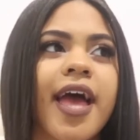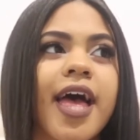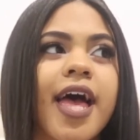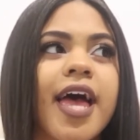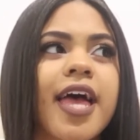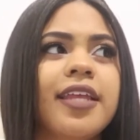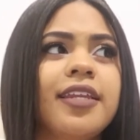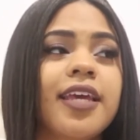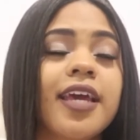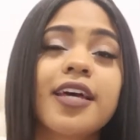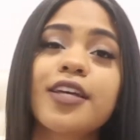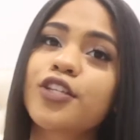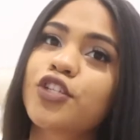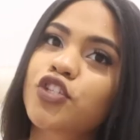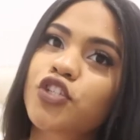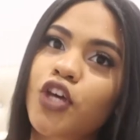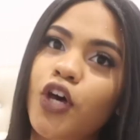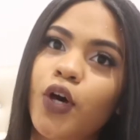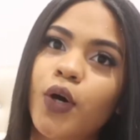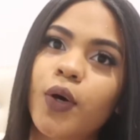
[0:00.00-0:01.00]
And yeah,
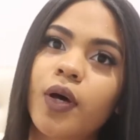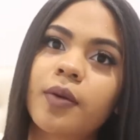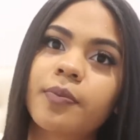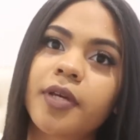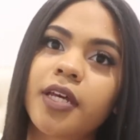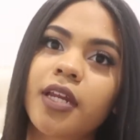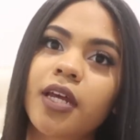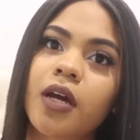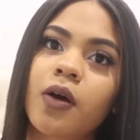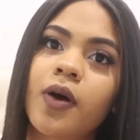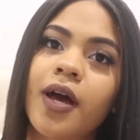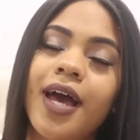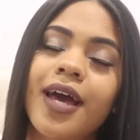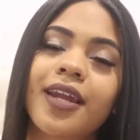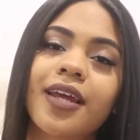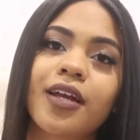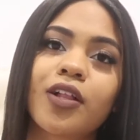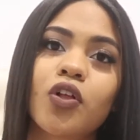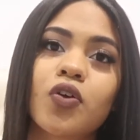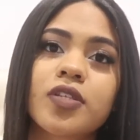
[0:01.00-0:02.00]
so I'm gonna go
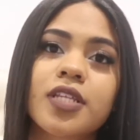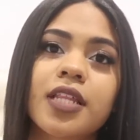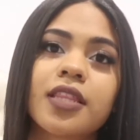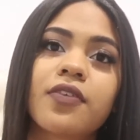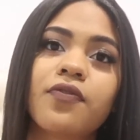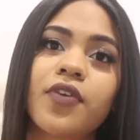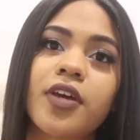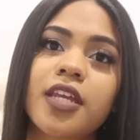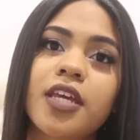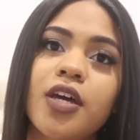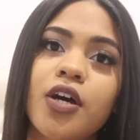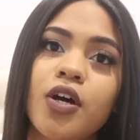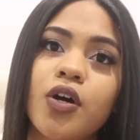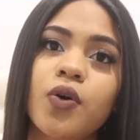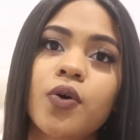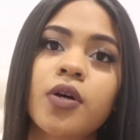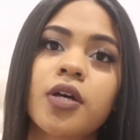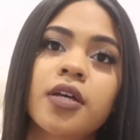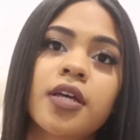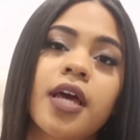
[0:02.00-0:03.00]
ahead and close out the
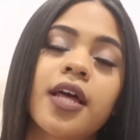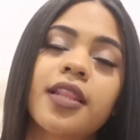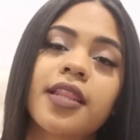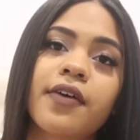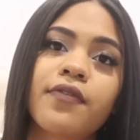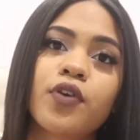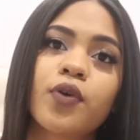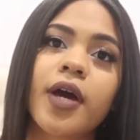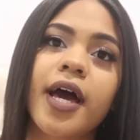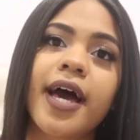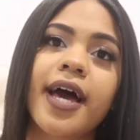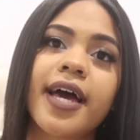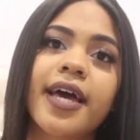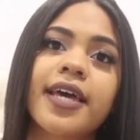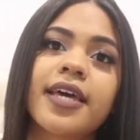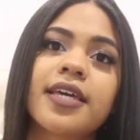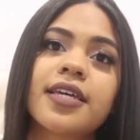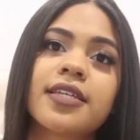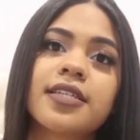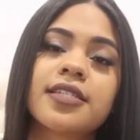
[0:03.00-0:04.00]
video. Love you
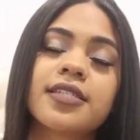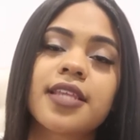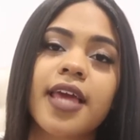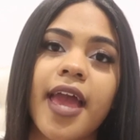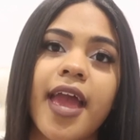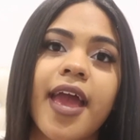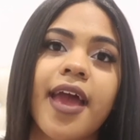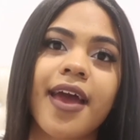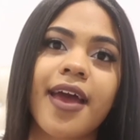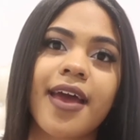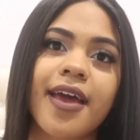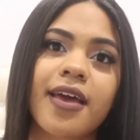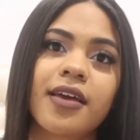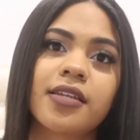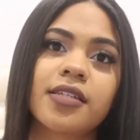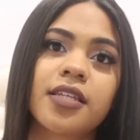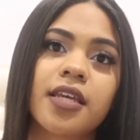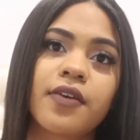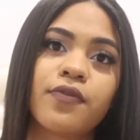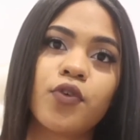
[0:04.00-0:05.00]
guys,
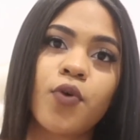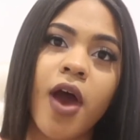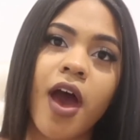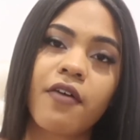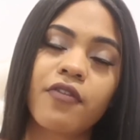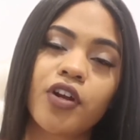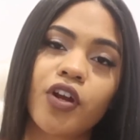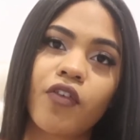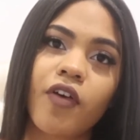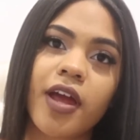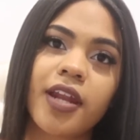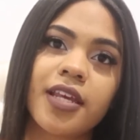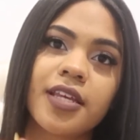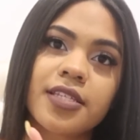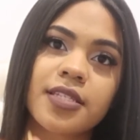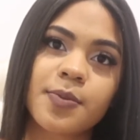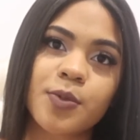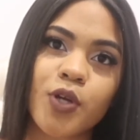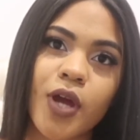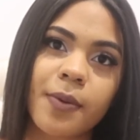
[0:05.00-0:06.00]
and if you haven't already,
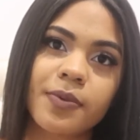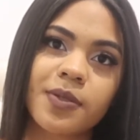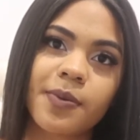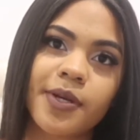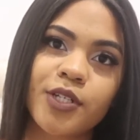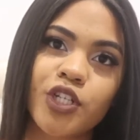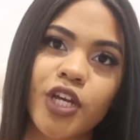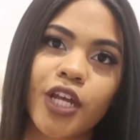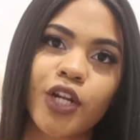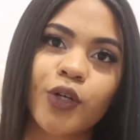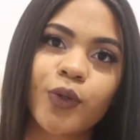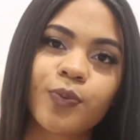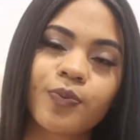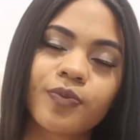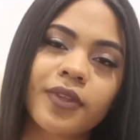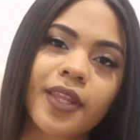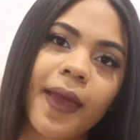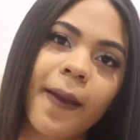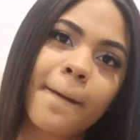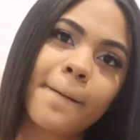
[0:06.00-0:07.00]
subscribe to my channel.
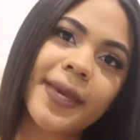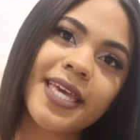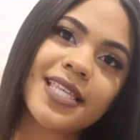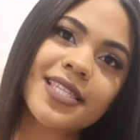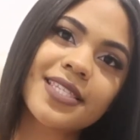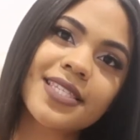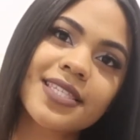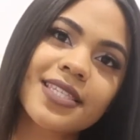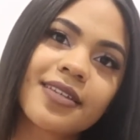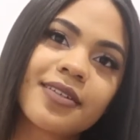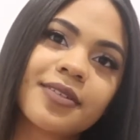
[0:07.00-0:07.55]
Peace.